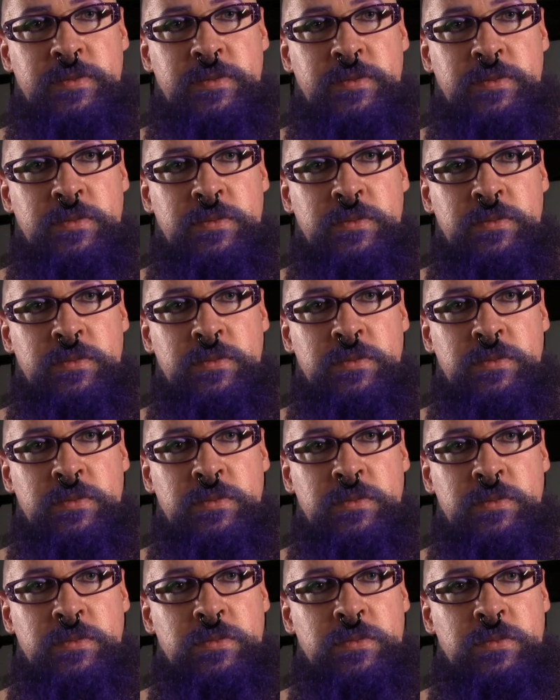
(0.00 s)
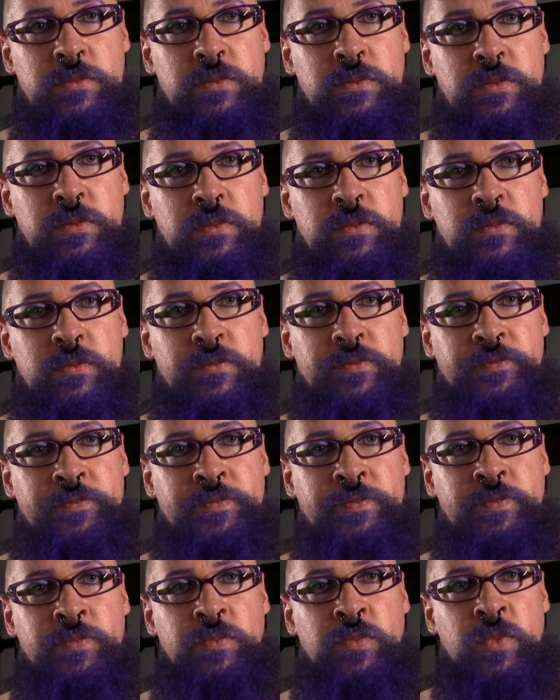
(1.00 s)

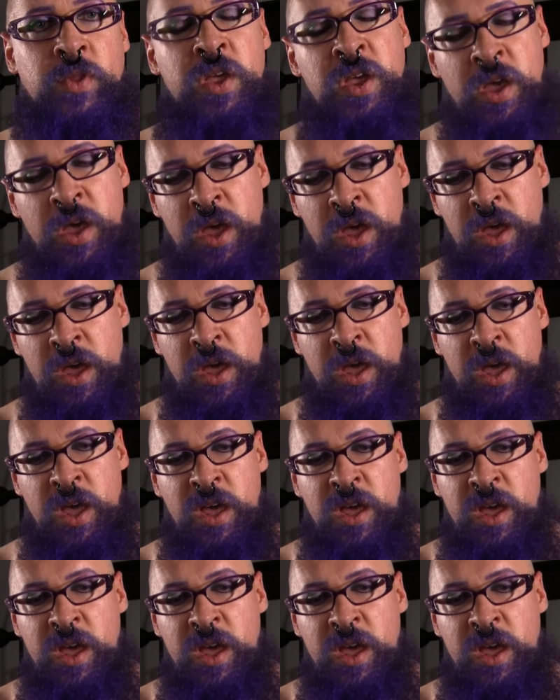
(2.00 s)
No one is speaking in this clip.